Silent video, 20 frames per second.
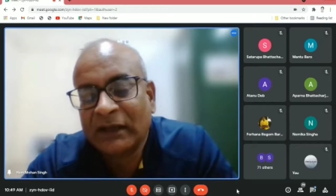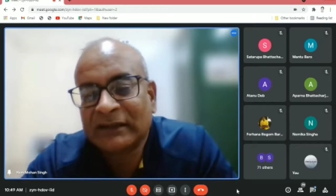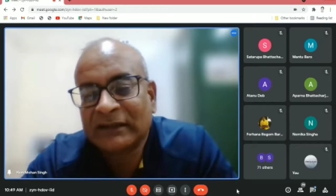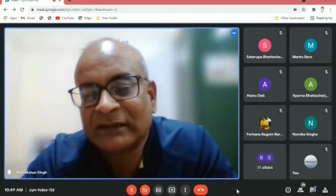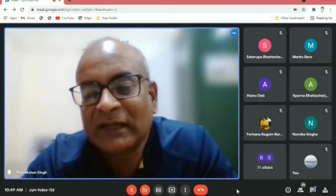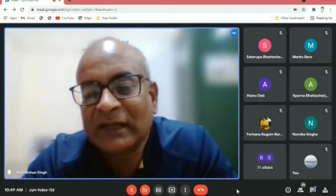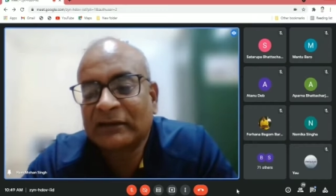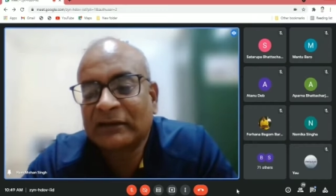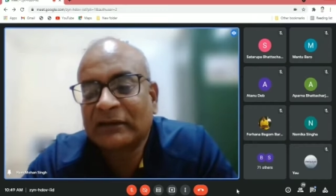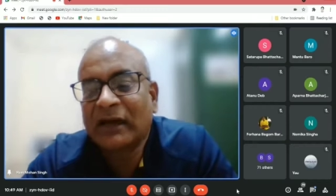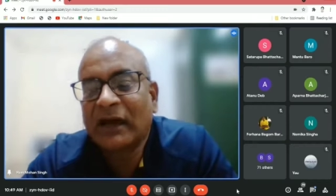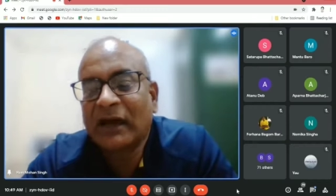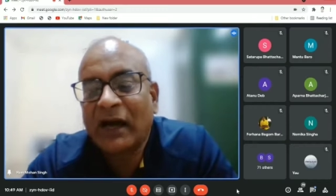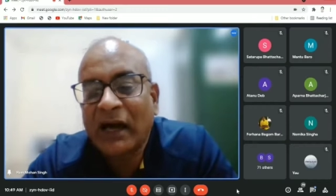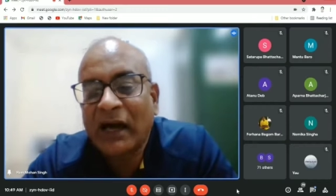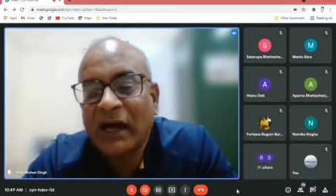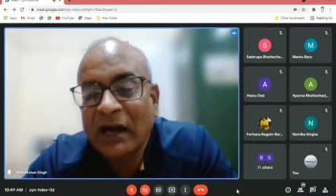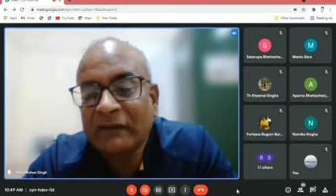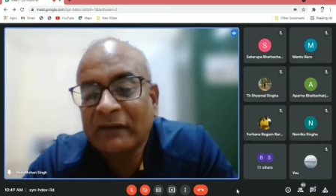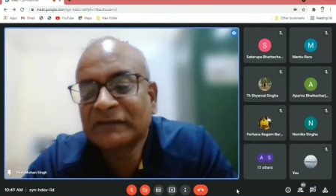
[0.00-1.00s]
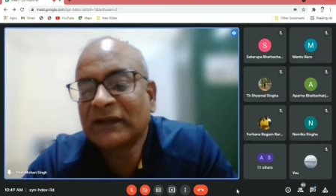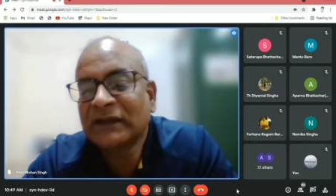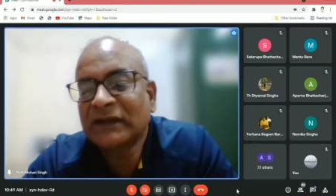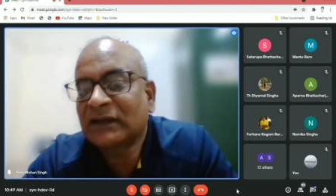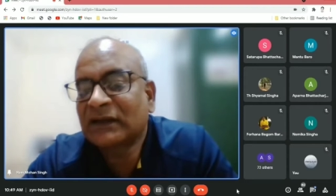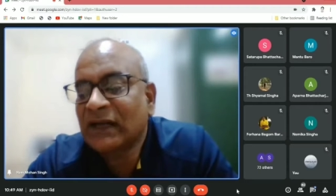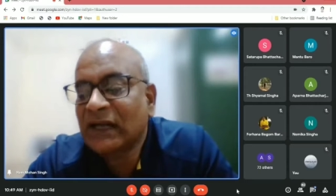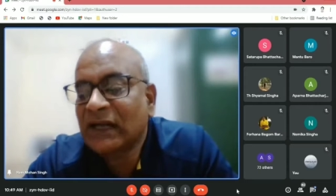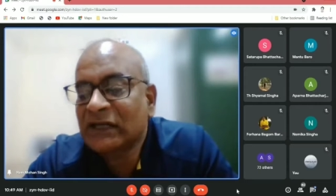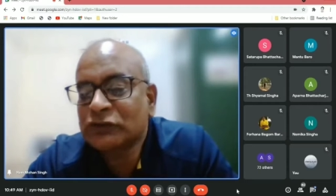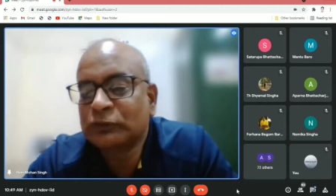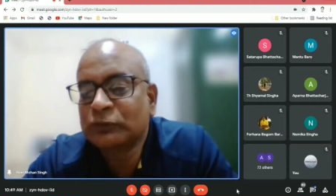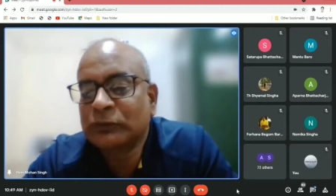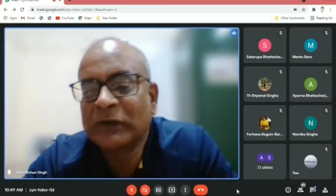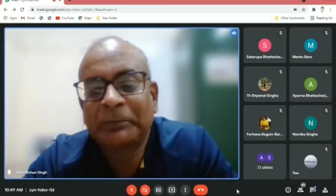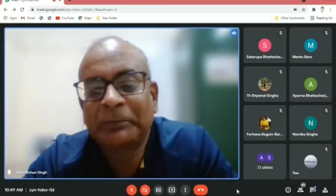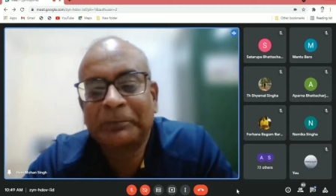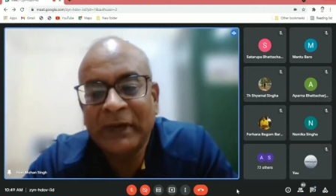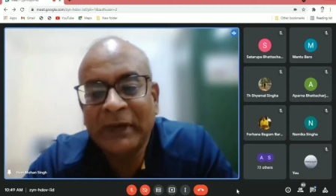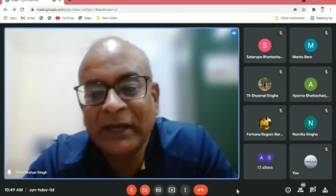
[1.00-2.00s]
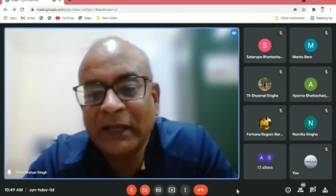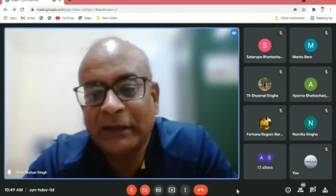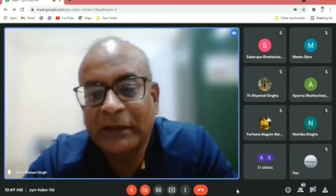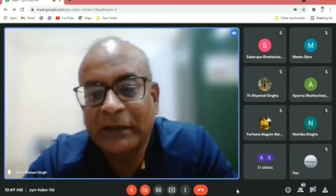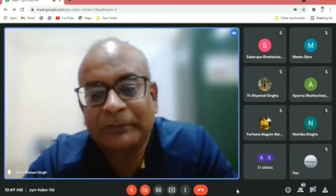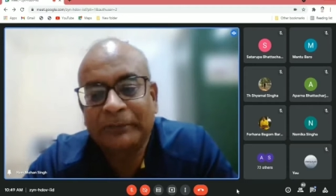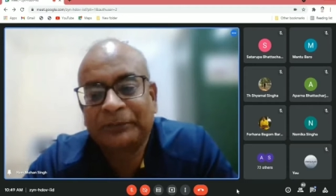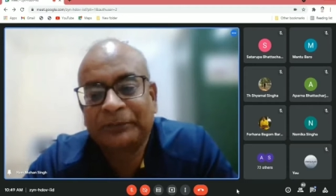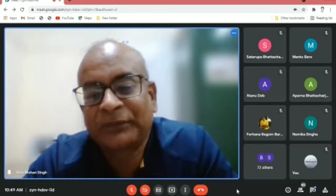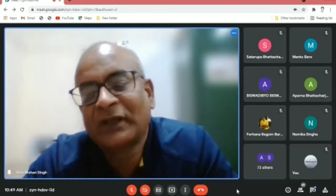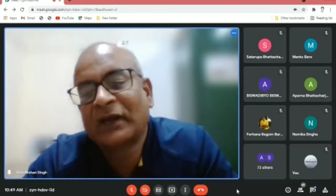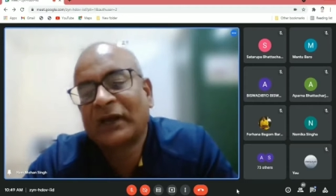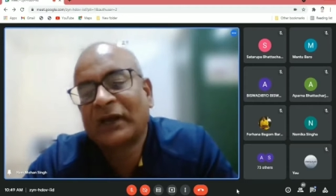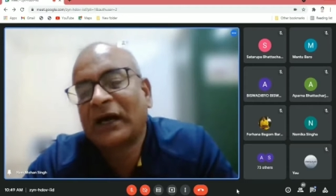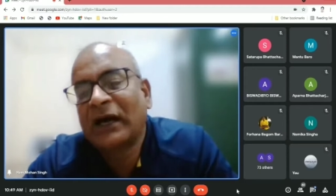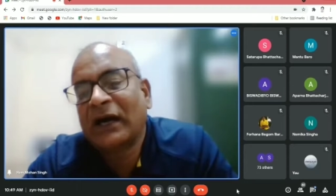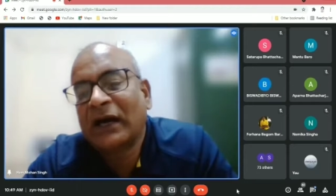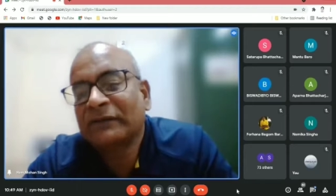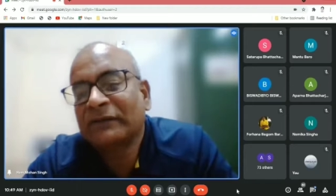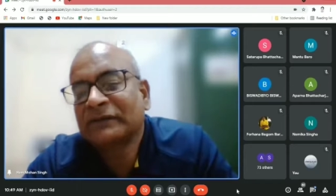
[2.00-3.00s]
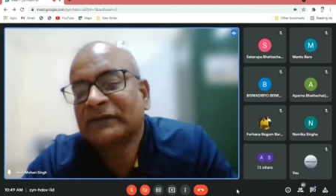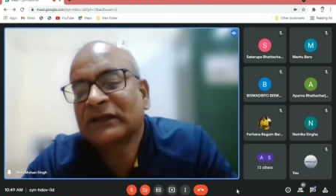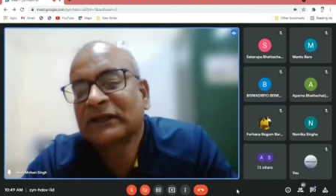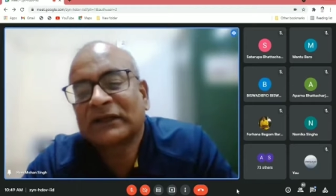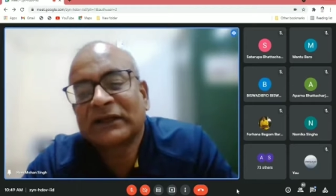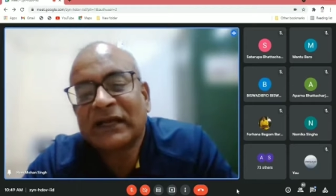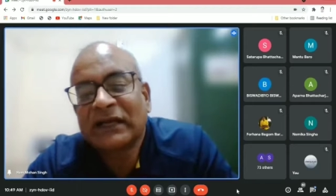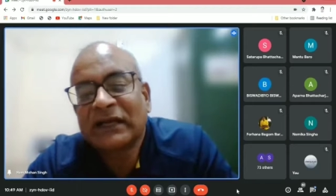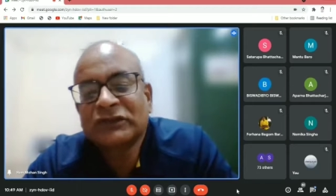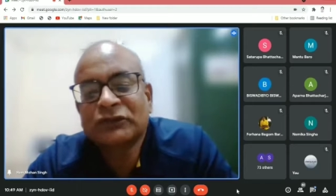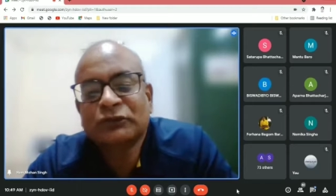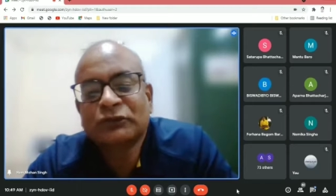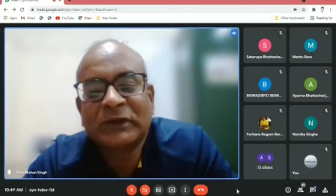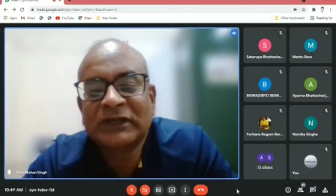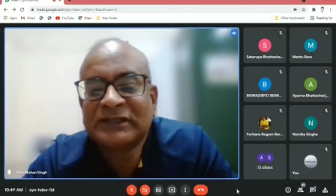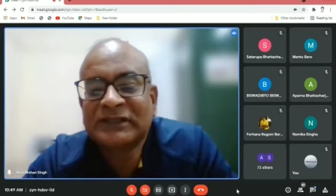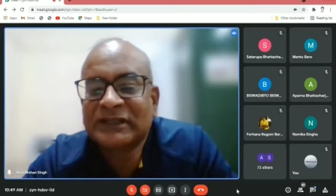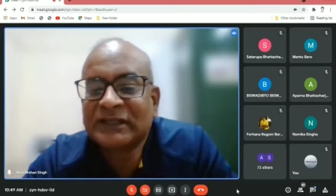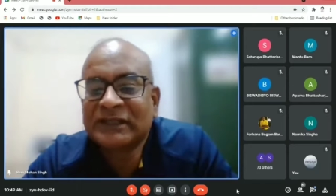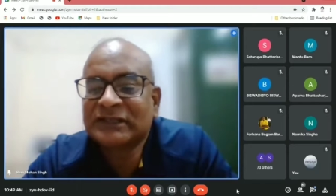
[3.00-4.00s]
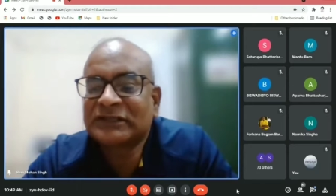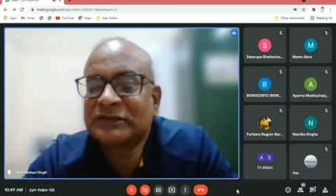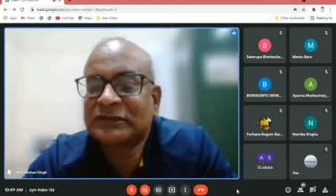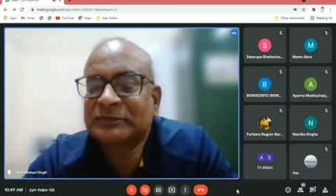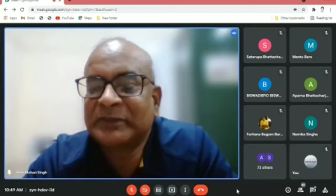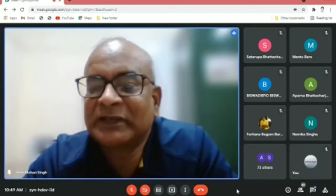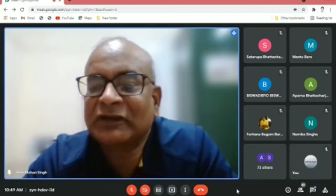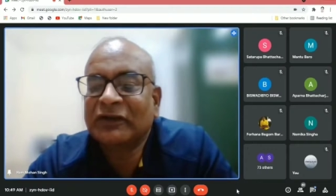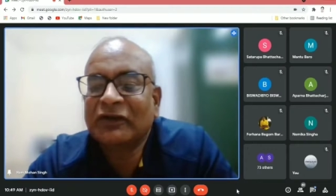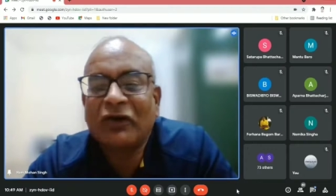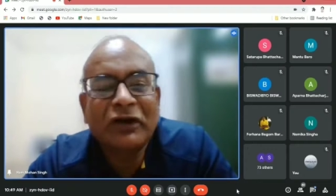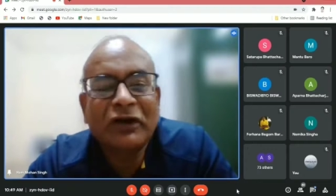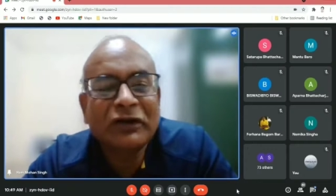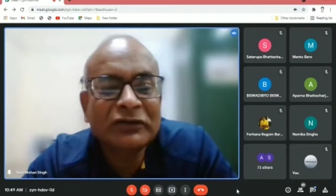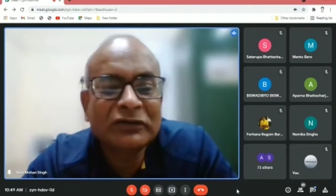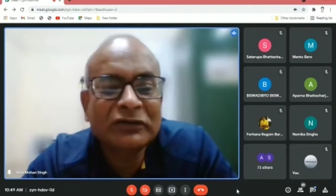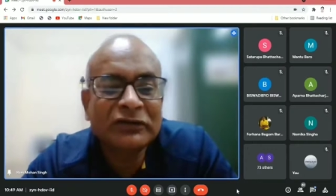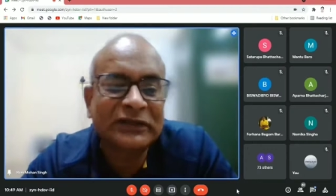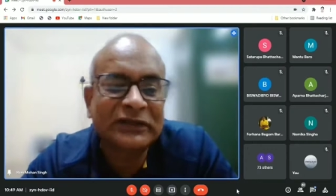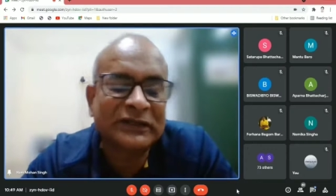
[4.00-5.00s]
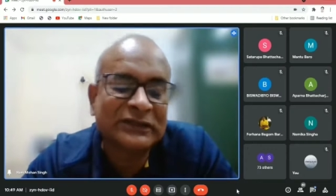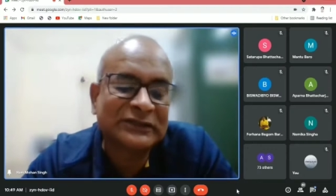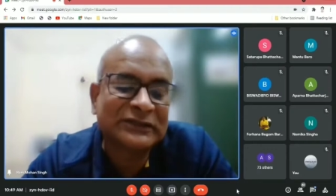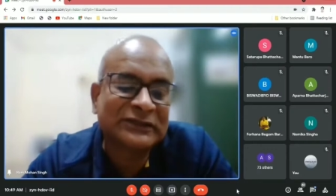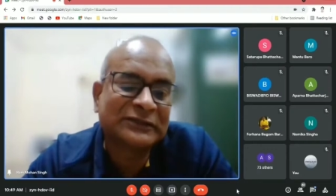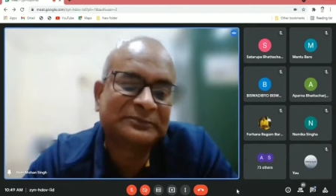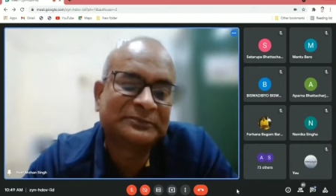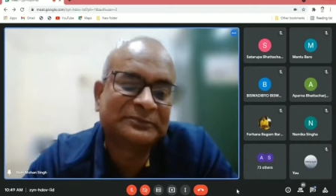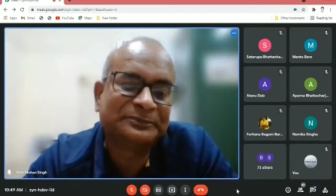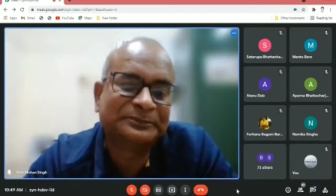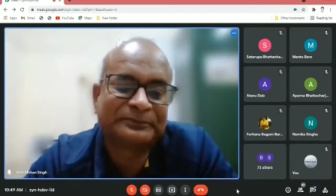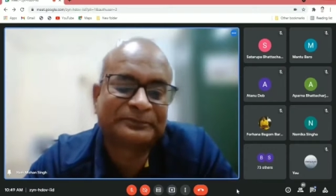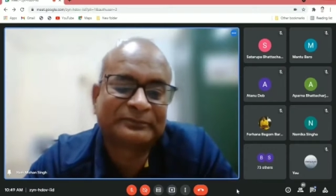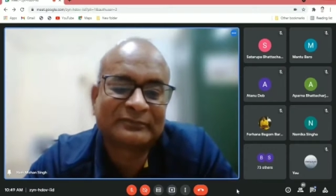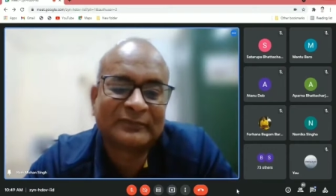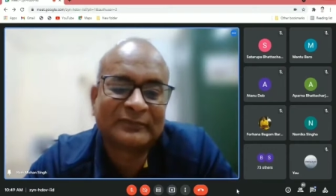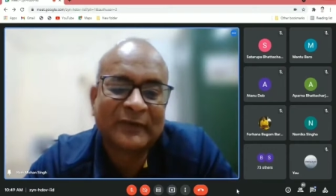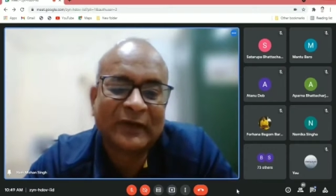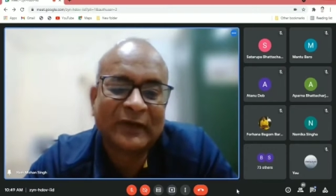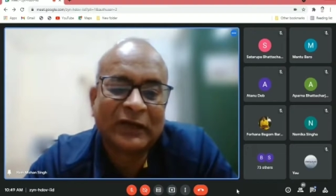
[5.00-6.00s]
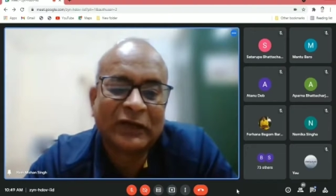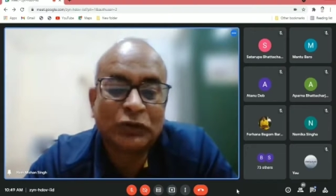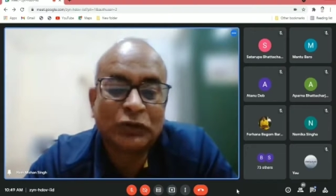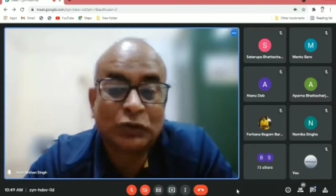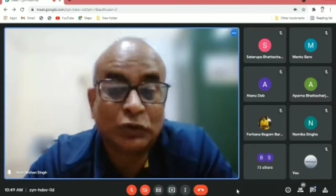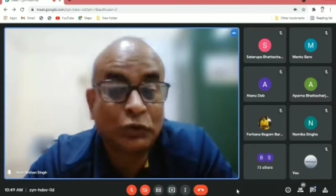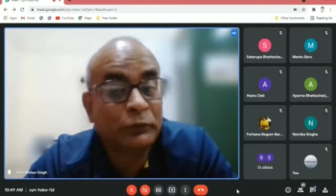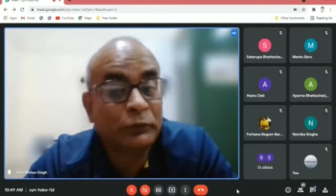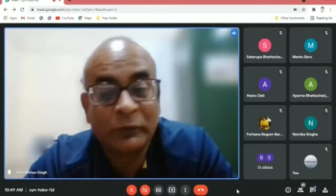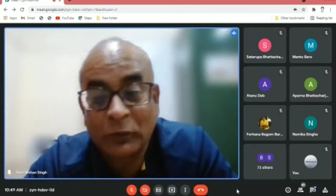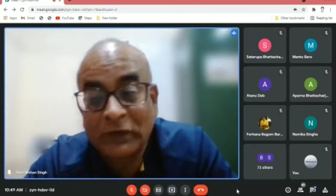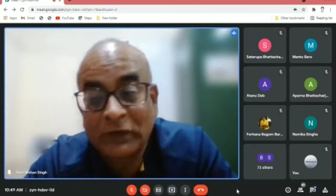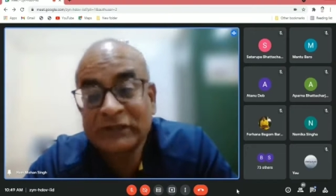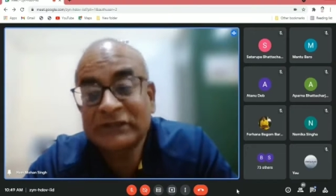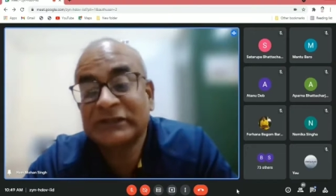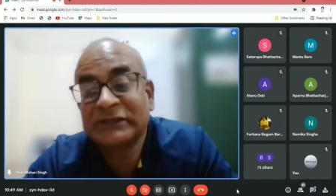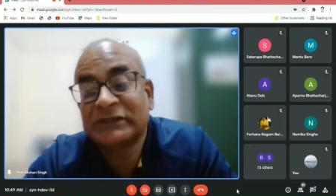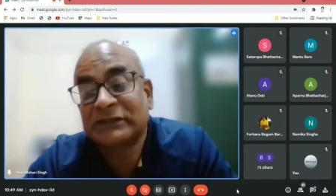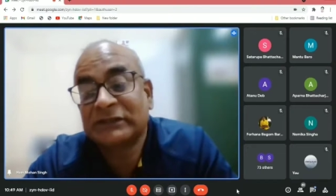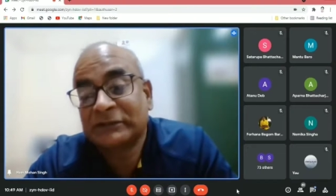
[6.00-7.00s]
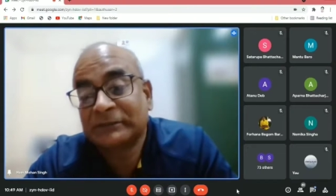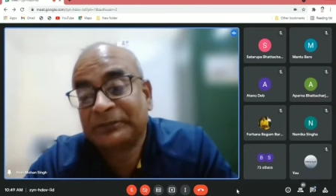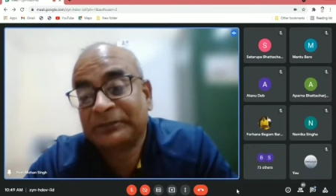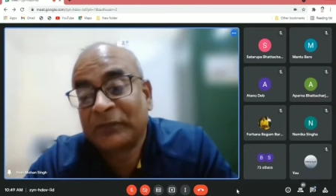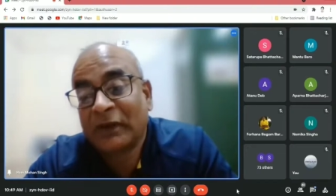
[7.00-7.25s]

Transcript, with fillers: that half the class will play, half the class will just be onlookers. Do we want it?